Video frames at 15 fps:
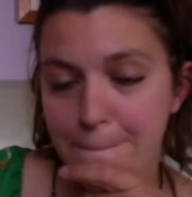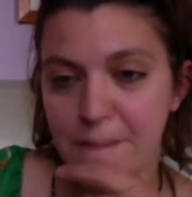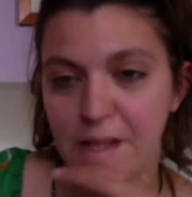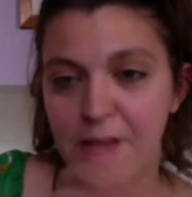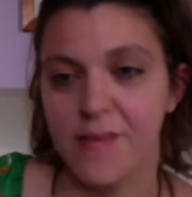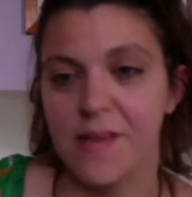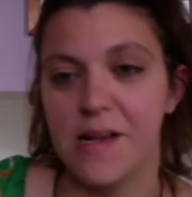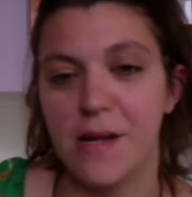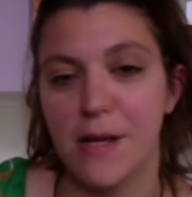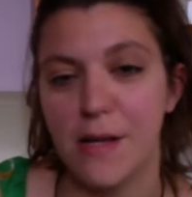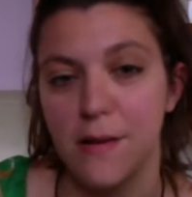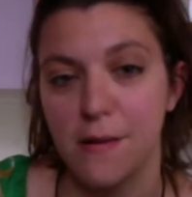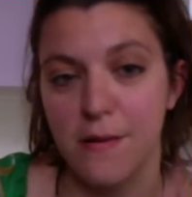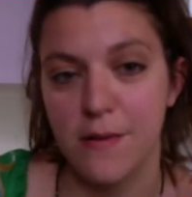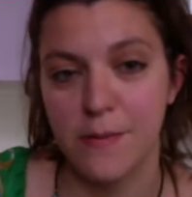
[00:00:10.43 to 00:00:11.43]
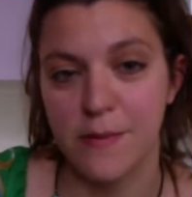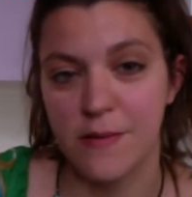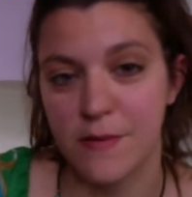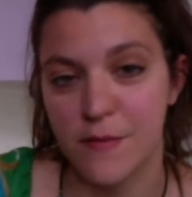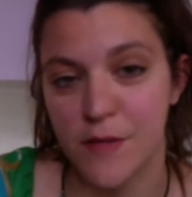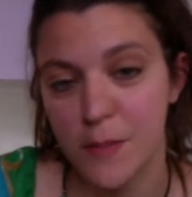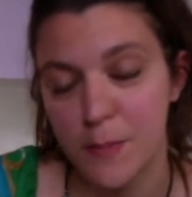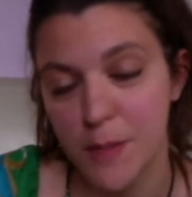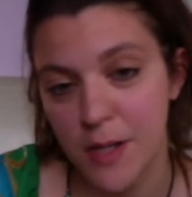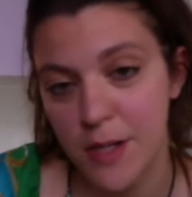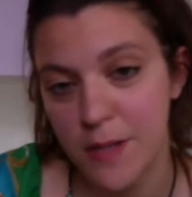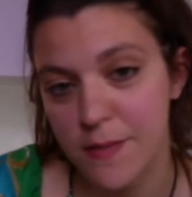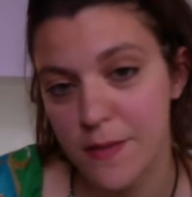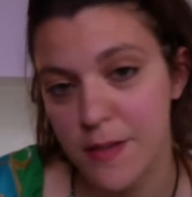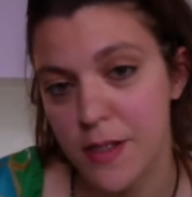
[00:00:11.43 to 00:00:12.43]
Is there like a specific
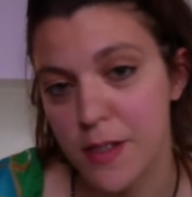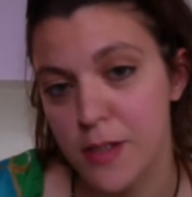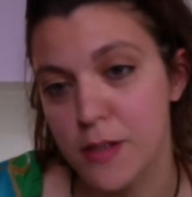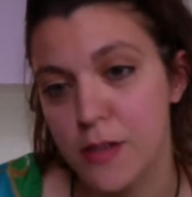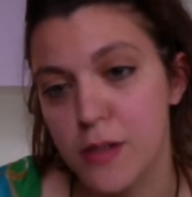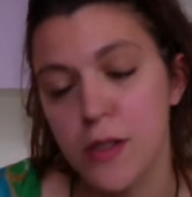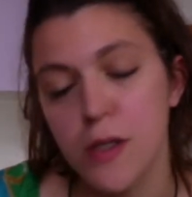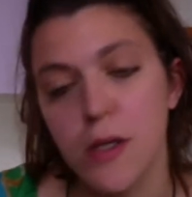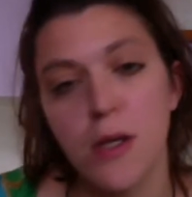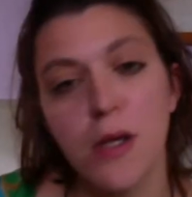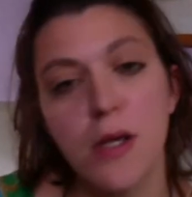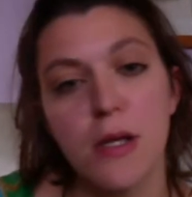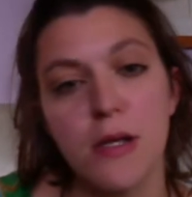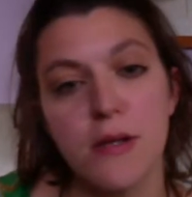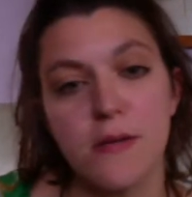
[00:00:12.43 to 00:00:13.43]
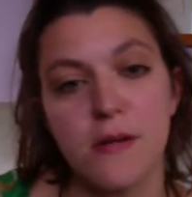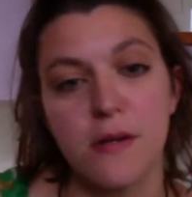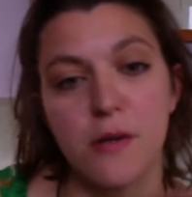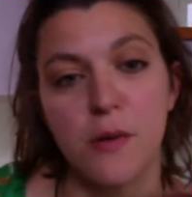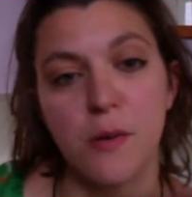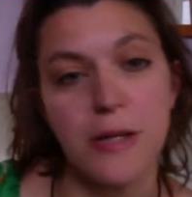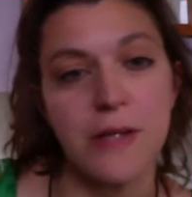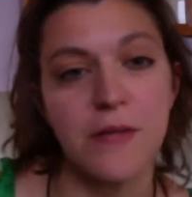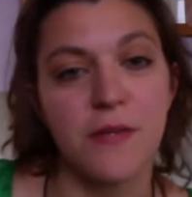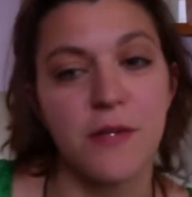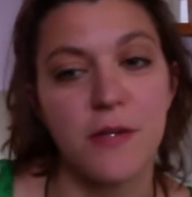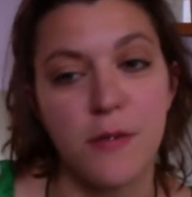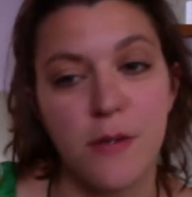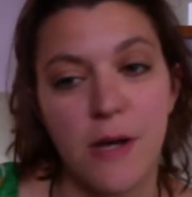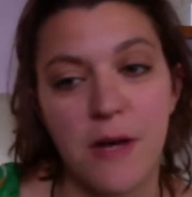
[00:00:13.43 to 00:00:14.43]
person? Is there a question
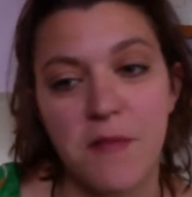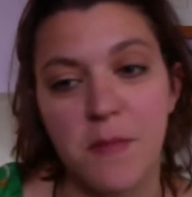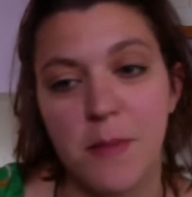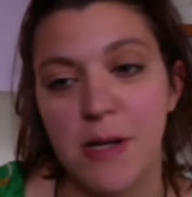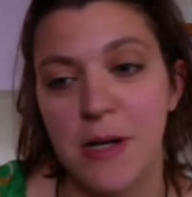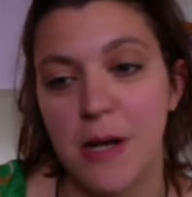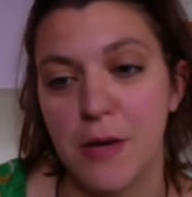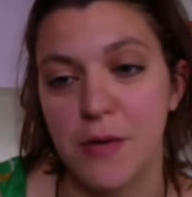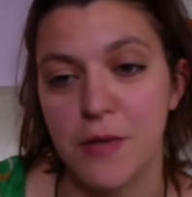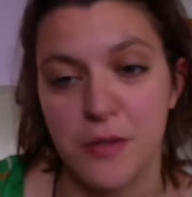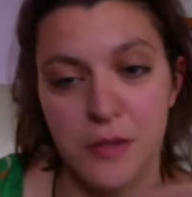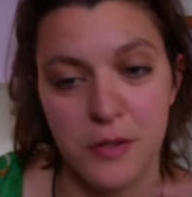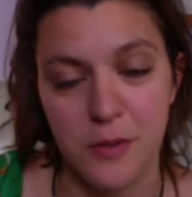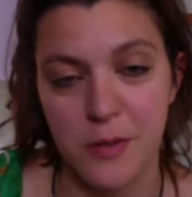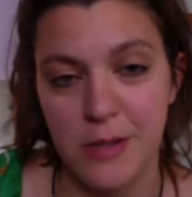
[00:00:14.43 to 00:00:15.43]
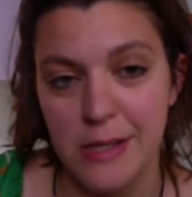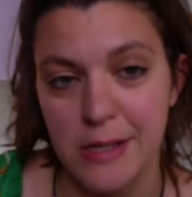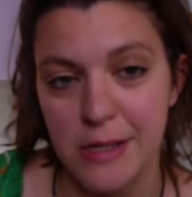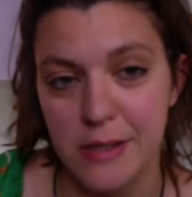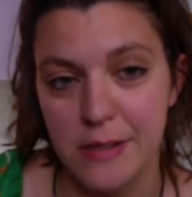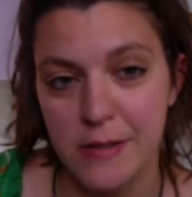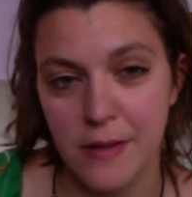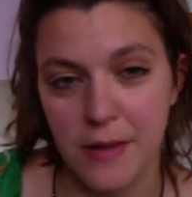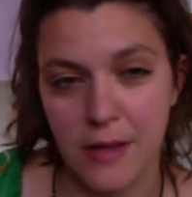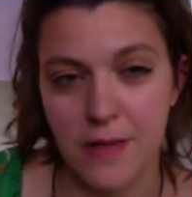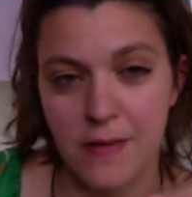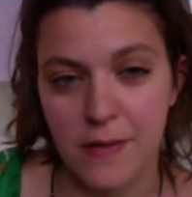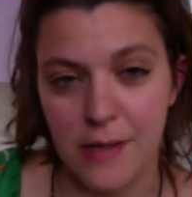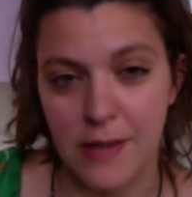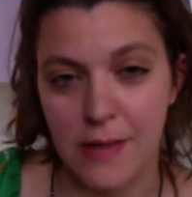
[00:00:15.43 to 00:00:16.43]
you have about how to do it? Things
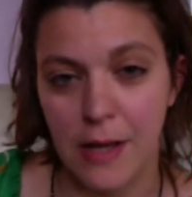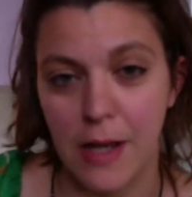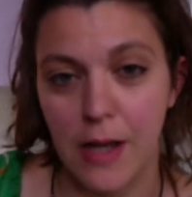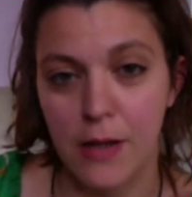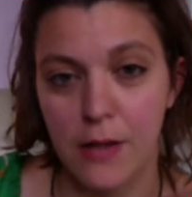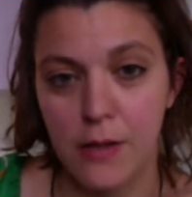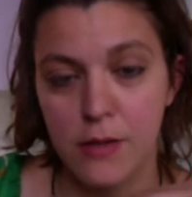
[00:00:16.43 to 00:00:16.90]
like that.